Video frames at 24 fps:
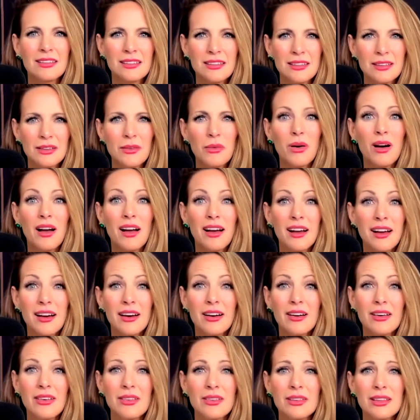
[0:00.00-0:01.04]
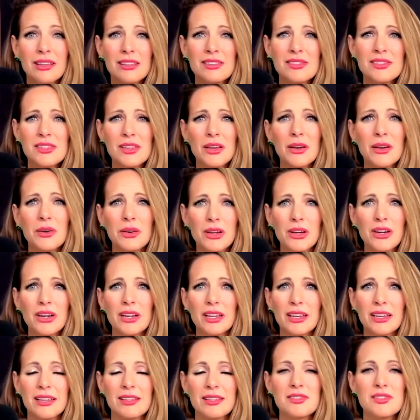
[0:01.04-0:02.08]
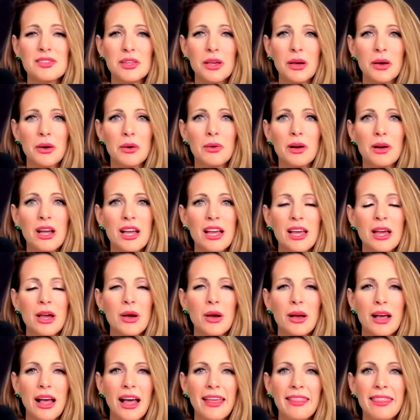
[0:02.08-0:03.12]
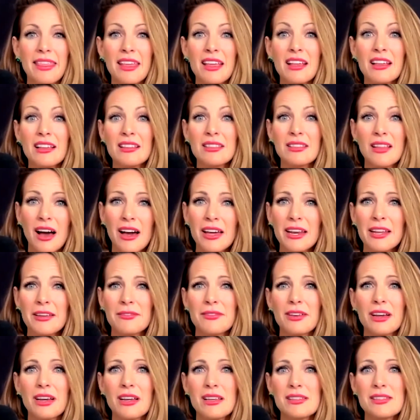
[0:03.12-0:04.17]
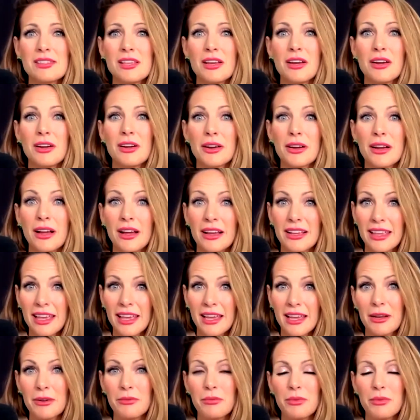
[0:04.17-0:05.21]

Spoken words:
Wow, that's so good. And so I think a lot of us are, again, we